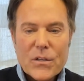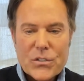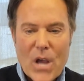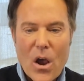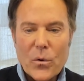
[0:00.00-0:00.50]

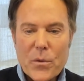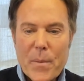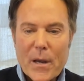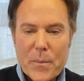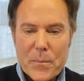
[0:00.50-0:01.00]
So you
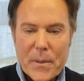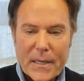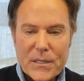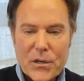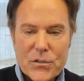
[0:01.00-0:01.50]
better be
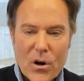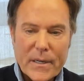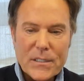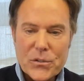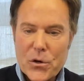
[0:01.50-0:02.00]
picking your
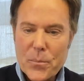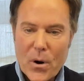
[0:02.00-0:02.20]
targets or your